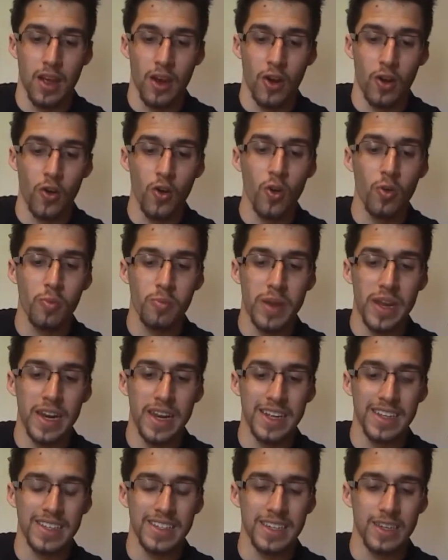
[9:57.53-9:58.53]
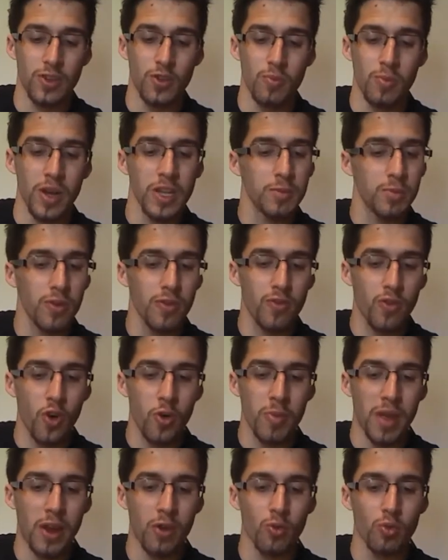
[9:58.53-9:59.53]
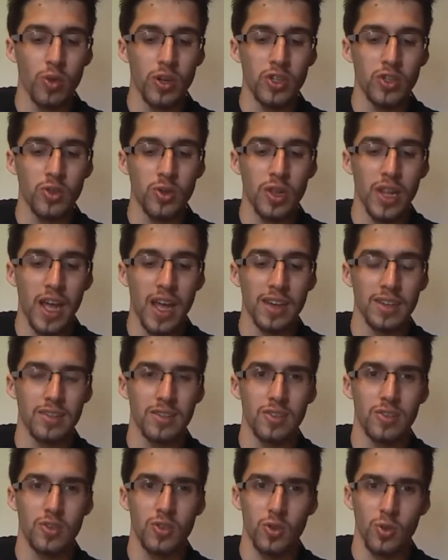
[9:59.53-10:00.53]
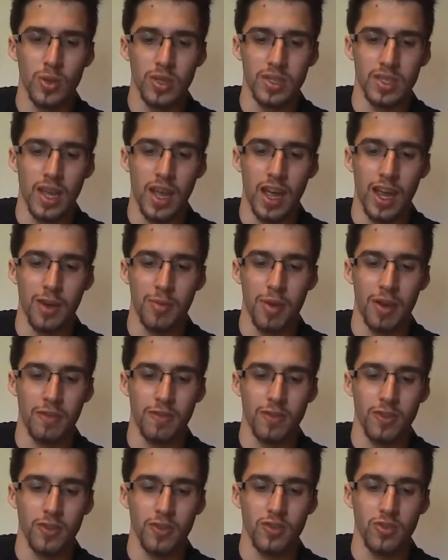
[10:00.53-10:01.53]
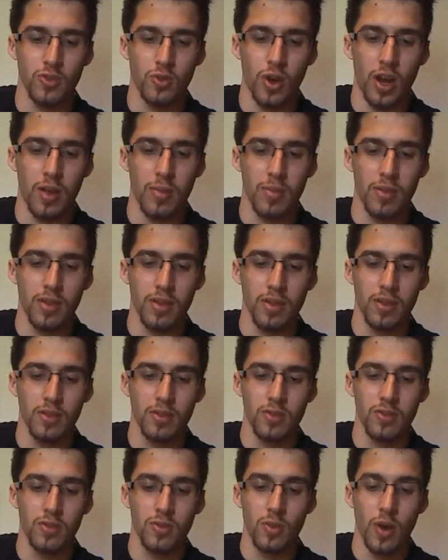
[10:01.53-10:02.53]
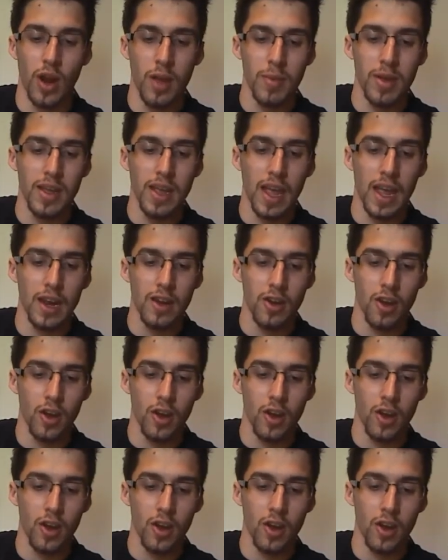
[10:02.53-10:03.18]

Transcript: her obedience, you must perform a ritualized suicide by first scribing a